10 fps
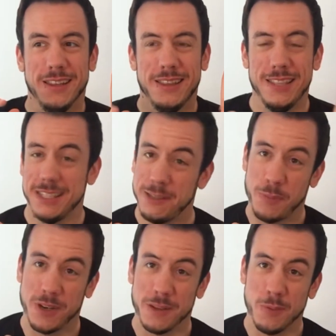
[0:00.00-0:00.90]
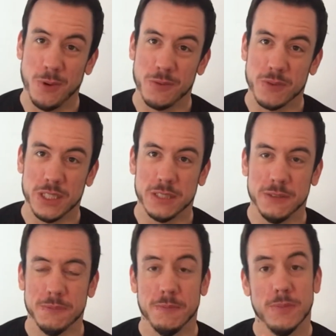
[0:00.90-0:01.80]
This is a pretty important
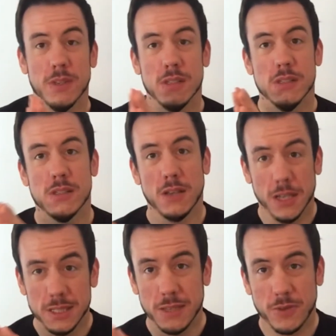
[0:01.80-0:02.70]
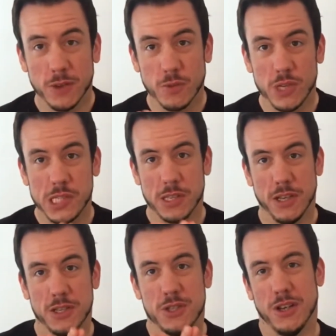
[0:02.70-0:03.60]
reason. Scientific
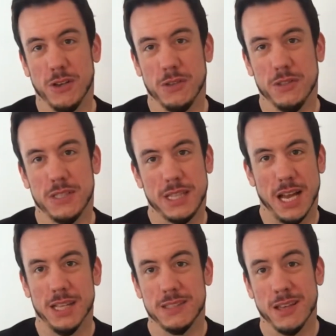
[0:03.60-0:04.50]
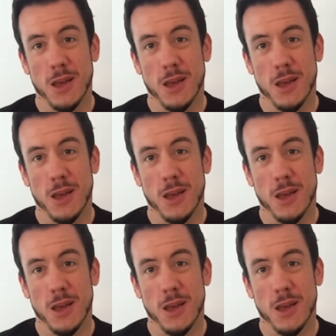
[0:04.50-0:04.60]
research shows that